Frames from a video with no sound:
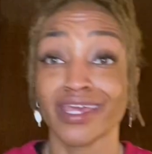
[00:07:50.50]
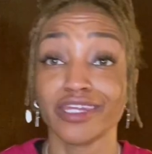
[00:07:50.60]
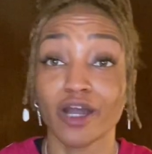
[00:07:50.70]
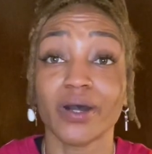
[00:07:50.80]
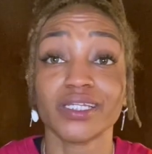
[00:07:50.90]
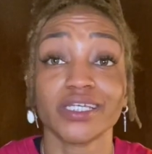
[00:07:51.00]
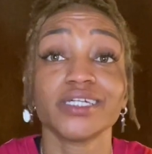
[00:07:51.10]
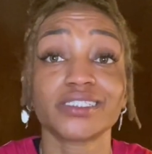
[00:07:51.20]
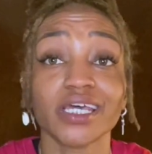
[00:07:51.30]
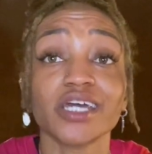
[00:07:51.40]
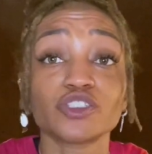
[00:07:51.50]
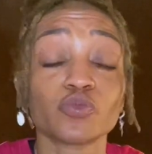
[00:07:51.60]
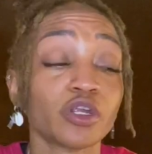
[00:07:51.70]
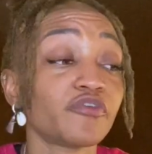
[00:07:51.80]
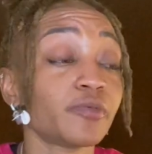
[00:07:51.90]
Now I did test
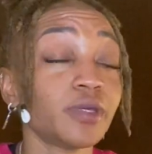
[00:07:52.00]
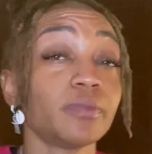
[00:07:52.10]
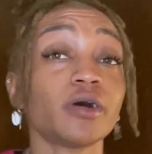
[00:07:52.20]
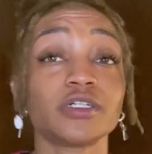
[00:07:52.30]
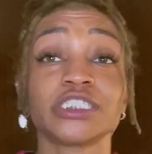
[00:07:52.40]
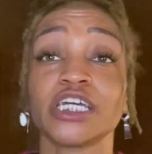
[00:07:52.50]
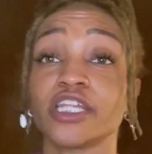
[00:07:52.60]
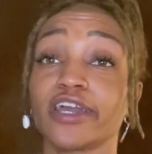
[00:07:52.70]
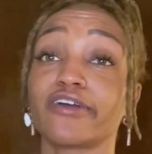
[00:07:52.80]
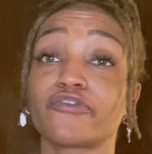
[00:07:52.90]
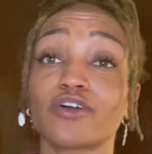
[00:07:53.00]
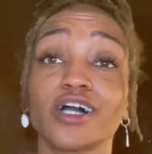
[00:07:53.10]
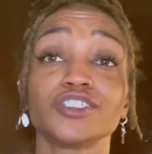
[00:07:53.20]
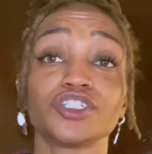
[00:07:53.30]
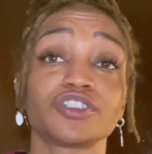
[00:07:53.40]
one of the meatballs in the air
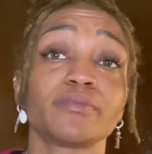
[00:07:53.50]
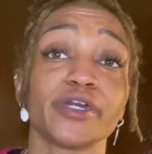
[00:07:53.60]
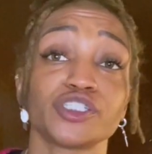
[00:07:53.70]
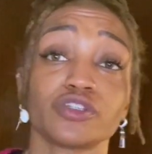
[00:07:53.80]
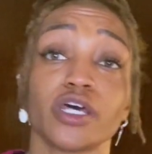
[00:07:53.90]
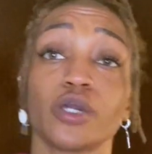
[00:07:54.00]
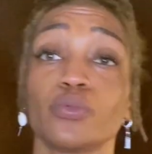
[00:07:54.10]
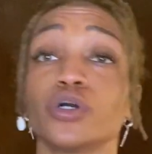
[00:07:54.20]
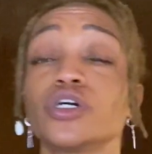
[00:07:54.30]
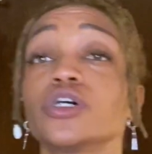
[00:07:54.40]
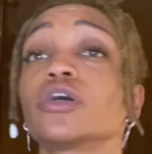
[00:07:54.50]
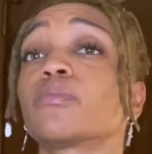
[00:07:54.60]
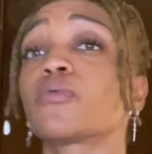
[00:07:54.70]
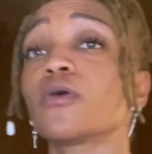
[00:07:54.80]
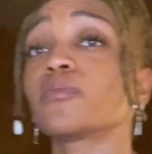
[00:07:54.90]
fryer just to make sure that it will cook
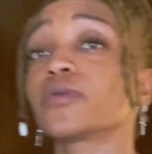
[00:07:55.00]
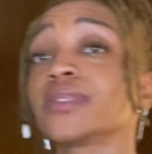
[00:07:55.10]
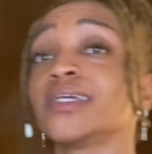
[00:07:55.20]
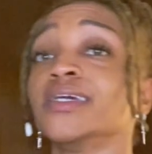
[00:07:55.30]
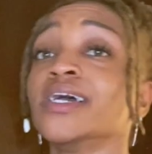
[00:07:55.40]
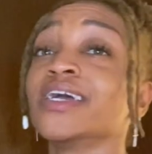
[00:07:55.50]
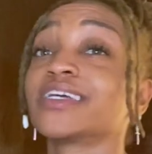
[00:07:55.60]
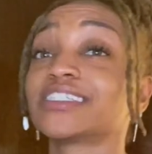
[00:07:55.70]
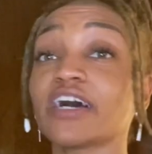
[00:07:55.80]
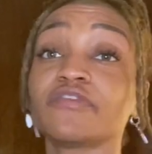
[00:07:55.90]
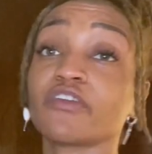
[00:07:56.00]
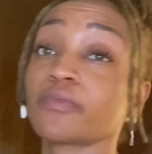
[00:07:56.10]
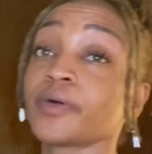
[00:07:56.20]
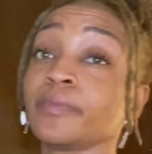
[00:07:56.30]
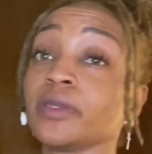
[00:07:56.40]
appropriately, because I've never
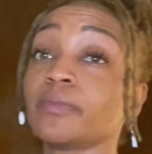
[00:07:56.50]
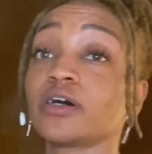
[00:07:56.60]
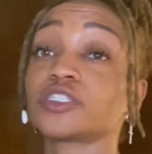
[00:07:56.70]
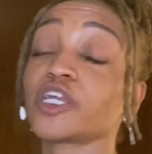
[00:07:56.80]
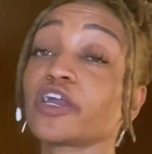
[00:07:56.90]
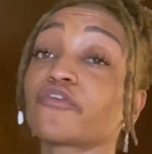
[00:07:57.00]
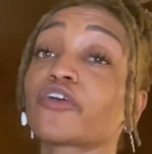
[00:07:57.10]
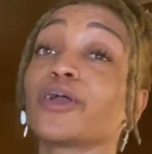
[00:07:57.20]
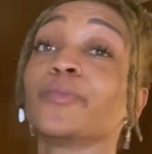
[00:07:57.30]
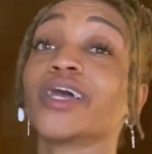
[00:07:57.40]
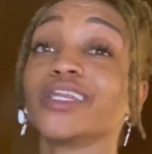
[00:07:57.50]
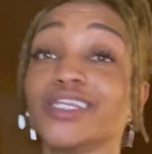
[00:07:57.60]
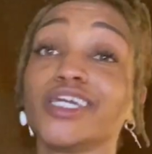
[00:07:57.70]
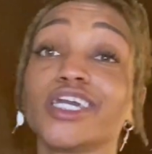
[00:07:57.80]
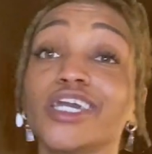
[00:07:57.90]
put meatballs in the air fryer, but I
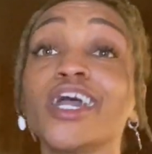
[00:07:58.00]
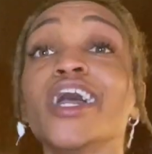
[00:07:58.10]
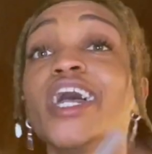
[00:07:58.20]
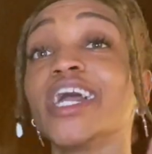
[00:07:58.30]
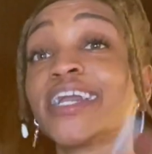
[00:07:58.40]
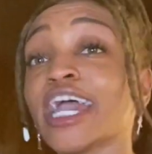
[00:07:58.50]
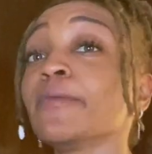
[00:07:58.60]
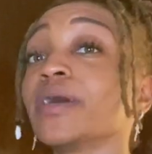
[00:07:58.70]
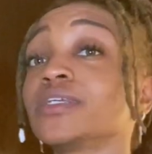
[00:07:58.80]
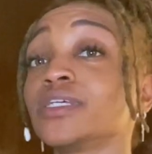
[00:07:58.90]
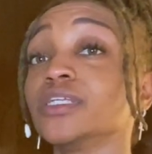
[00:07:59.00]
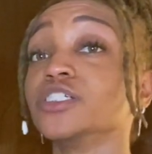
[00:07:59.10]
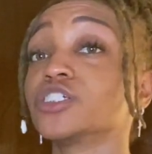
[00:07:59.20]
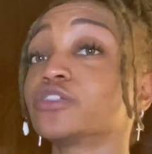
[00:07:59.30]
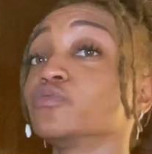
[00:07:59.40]
did. It came out
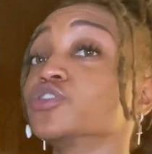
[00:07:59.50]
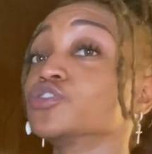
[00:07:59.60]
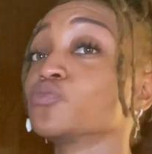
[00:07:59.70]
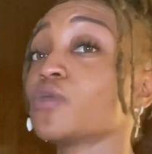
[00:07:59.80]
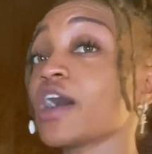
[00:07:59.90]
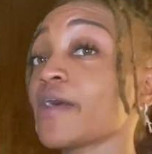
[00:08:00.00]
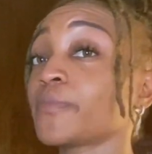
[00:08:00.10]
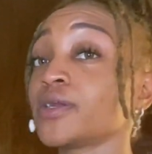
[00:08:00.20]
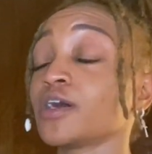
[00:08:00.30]
delicious, which is why I'm putting